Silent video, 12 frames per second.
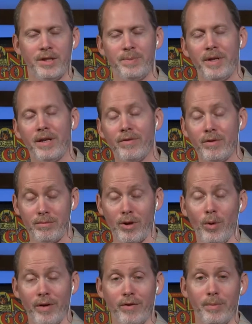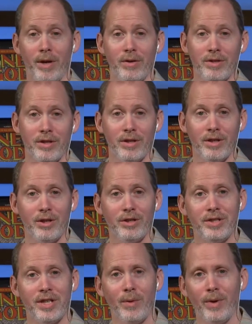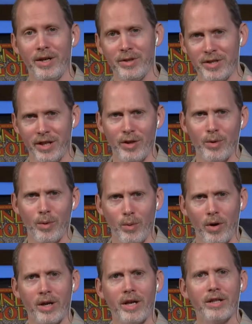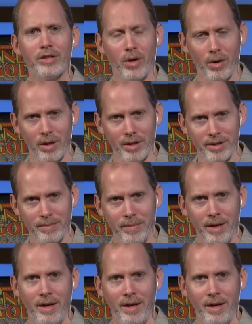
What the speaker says: speaking of going from there, it's a good segue. Now, you said you were working in journalism.